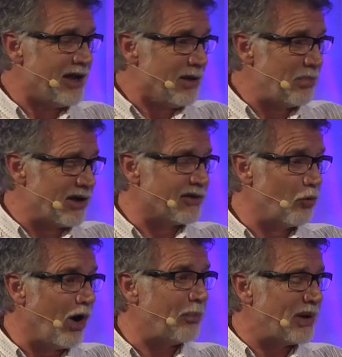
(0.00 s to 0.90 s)
because
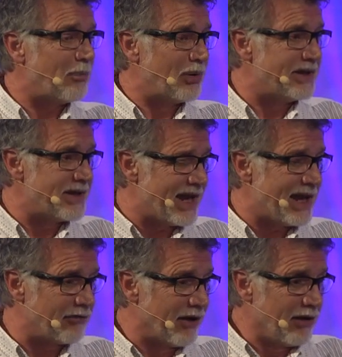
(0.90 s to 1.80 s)
what people
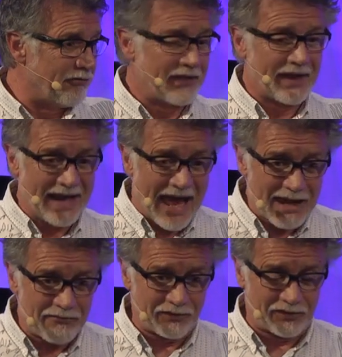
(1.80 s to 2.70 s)
need for the life